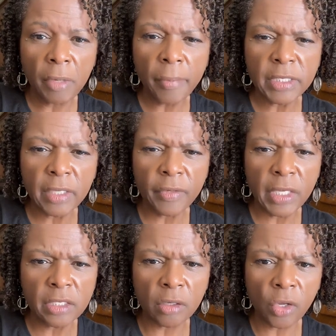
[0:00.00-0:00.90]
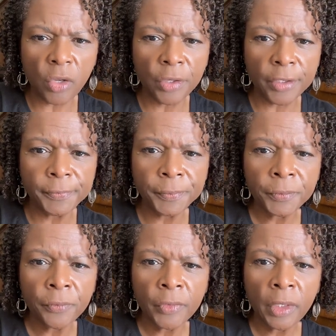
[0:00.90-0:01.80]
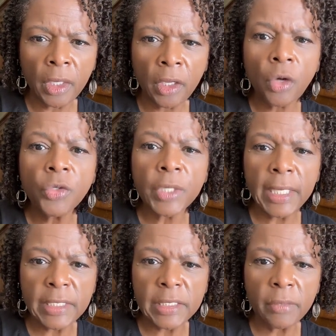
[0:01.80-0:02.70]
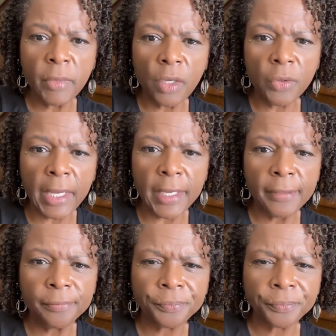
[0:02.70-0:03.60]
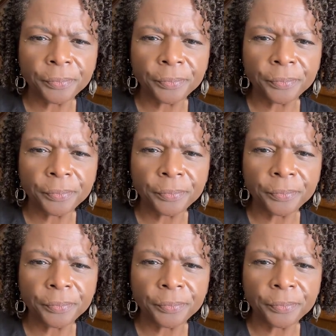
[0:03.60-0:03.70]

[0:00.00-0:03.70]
probably 7 days or longer. Oh, you can see me. Okay.